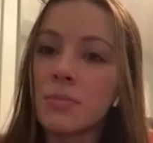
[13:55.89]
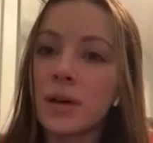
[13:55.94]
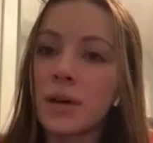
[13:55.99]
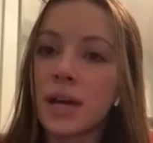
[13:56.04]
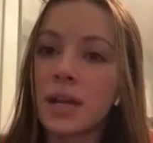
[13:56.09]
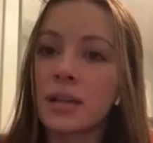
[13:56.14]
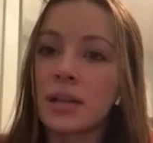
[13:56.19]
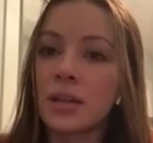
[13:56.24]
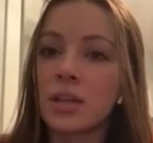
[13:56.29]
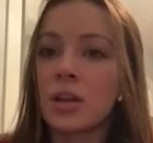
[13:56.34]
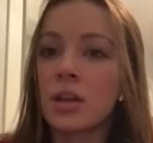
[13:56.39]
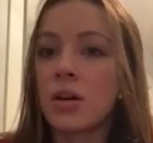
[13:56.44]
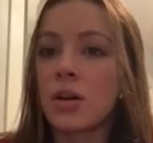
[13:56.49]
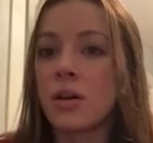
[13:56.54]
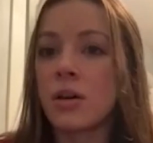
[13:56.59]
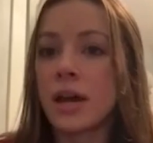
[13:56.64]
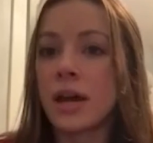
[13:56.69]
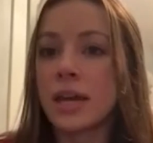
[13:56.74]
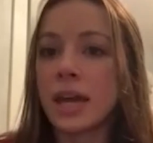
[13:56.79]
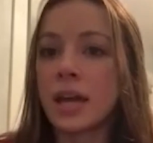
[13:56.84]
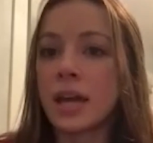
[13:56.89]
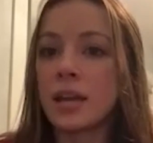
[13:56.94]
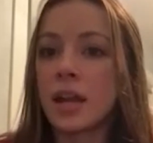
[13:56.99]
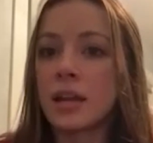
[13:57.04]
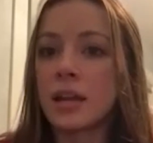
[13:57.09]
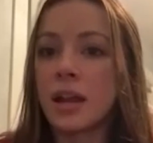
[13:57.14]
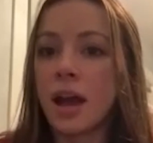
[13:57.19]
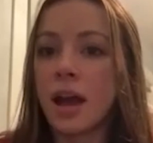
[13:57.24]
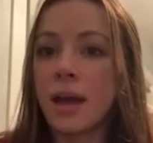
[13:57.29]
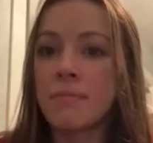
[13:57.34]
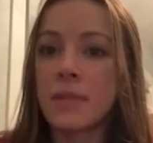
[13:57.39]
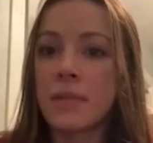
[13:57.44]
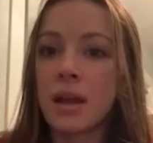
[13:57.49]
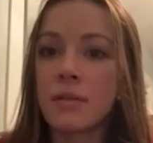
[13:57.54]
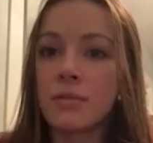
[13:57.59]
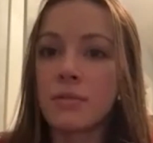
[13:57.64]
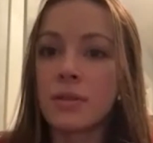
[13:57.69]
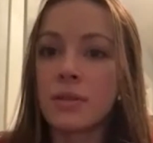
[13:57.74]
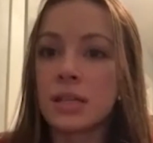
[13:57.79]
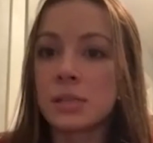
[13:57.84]
But you know, again, I'm not
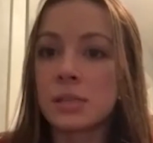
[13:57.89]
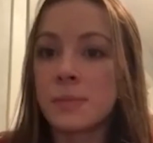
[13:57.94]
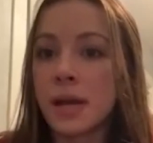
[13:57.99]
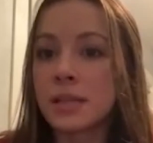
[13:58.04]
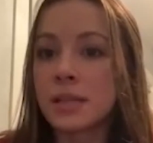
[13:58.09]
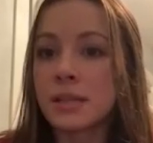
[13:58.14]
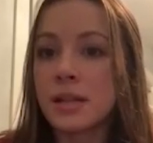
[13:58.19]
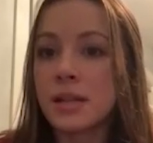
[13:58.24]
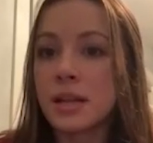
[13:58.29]
really expecting